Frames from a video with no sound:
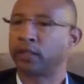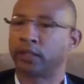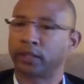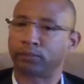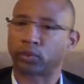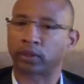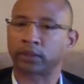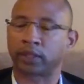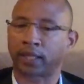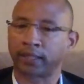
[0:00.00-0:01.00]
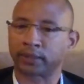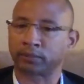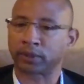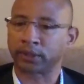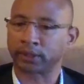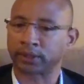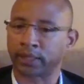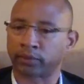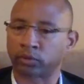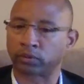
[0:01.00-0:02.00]
And he brought to light some things
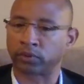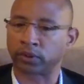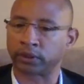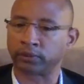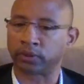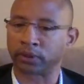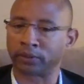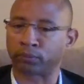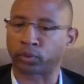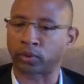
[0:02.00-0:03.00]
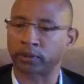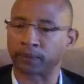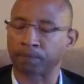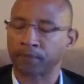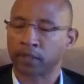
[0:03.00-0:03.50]
that were really, really important.